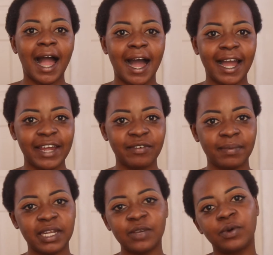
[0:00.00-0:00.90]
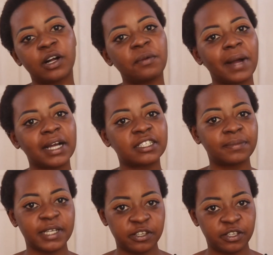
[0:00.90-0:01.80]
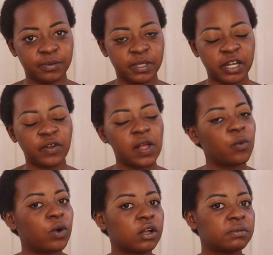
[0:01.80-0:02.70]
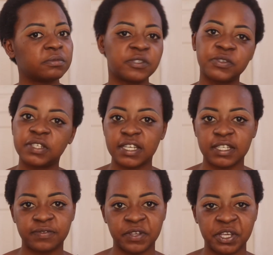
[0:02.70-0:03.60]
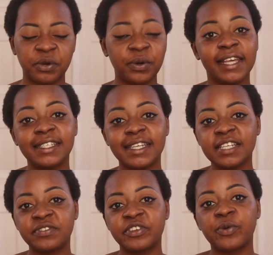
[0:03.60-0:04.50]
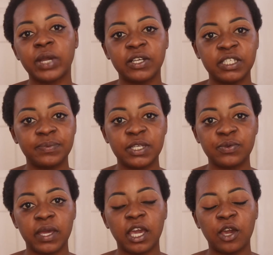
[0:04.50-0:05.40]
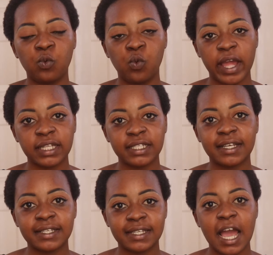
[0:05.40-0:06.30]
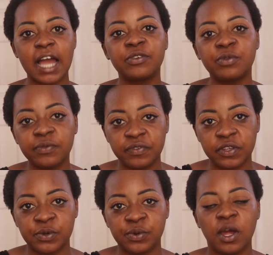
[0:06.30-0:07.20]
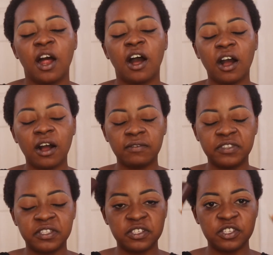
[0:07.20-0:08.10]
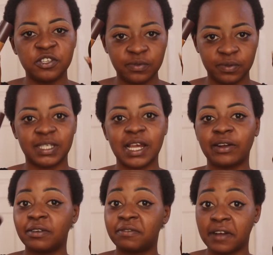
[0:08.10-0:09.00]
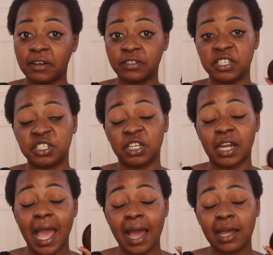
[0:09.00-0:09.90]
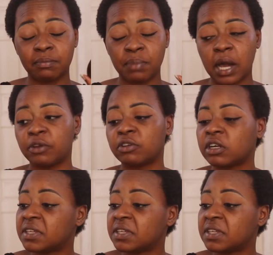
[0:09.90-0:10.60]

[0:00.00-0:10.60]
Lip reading: Hi everybody, welcome back to my YouTube channel and welcome to today's video. In today's video, we're going to be doing a wear test and review of the new Zaron foundation and powder.